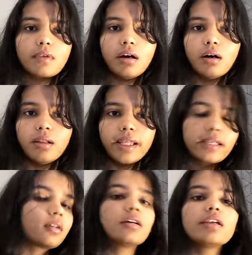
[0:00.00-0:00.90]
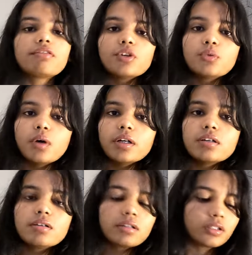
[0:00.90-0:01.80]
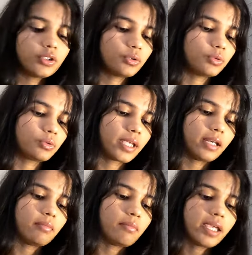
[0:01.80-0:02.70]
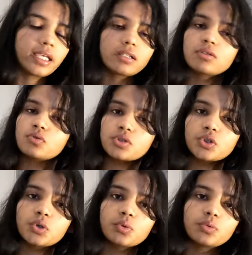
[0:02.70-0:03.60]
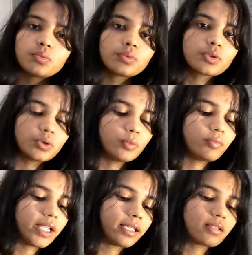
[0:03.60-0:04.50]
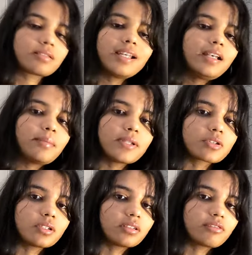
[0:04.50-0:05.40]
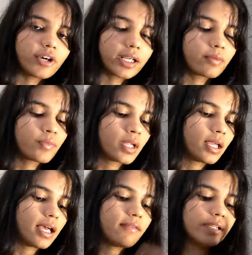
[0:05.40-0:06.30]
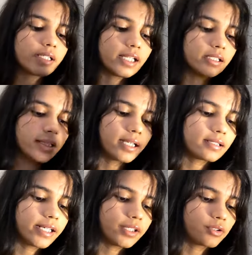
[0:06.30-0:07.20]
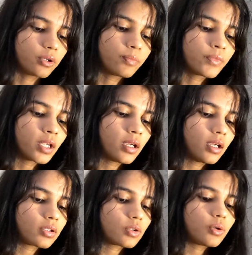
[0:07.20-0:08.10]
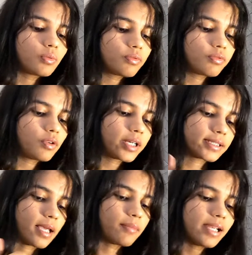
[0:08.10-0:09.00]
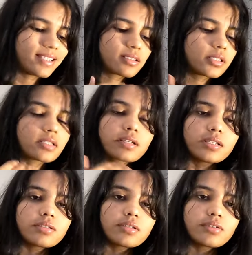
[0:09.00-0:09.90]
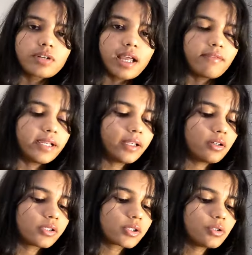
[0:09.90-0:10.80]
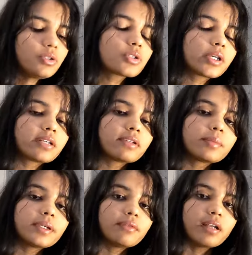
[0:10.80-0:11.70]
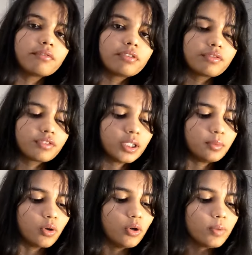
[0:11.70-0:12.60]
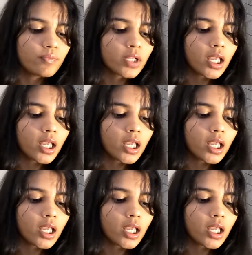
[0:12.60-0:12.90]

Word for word: uh, like if you want you can make it to zero so like it, it depends on the trick i will tell that later on so for example let's just consider traveling also so it will be 150 more